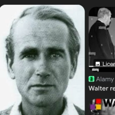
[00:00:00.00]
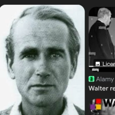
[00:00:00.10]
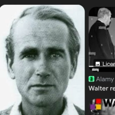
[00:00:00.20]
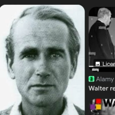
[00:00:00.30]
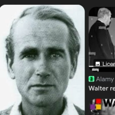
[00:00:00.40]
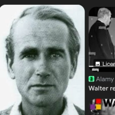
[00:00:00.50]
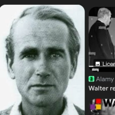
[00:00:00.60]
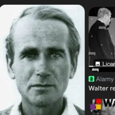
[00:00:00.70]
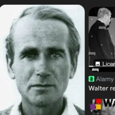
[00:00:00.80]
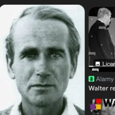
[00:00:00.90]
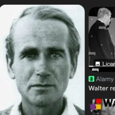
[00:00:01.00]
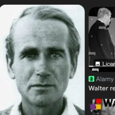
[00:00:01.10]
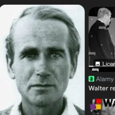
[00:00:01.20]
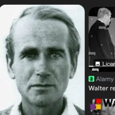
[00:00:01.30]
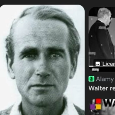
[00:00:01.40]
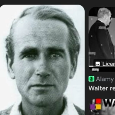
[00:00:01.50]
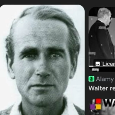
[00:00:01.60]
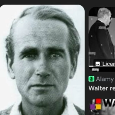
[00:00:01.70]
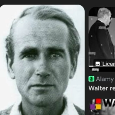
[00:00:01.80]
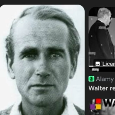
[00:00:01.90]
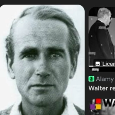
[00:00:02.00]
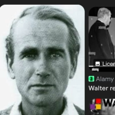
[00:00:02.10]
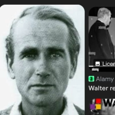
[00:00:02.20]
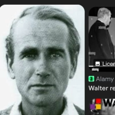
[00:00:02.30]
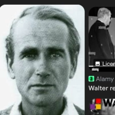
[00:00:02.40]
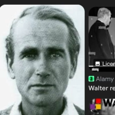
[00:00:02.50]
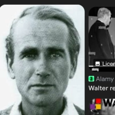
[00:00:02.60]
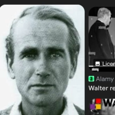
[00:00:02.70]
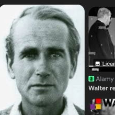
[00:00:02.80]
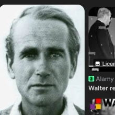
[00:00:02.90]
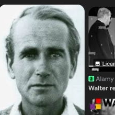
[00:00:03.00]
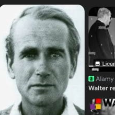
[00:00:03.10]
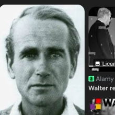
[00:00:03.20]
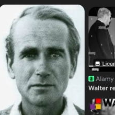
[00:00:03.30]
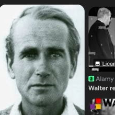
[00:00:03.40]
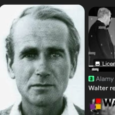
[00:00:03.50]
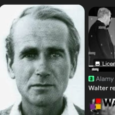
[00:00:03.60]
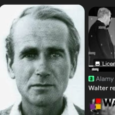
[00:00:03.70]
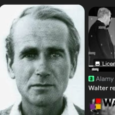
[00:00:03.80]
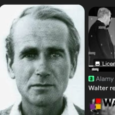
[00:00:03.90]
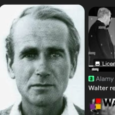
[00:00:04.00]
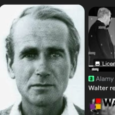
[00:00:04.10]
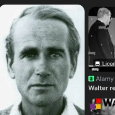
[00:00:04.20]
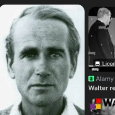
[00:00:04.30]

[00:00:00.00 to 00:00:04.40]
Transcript: No one is speaking in this clip.